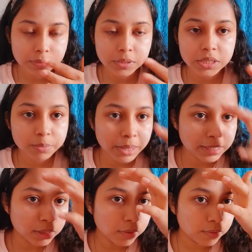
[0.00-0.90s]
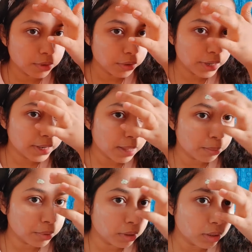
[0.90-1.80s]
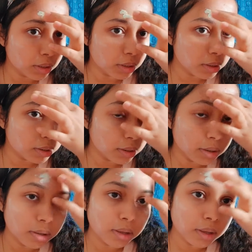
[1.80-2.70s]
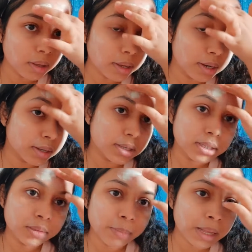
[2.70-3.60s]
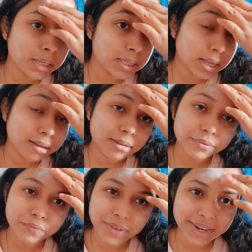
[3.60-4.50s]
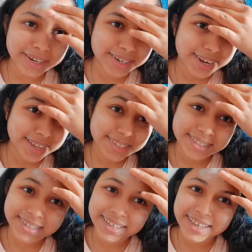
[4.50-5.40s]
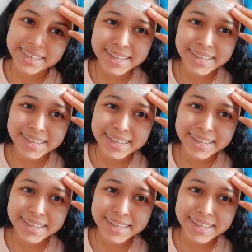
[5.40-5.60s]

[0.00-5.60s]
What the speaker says: This smells of green apple and it smells very tasty.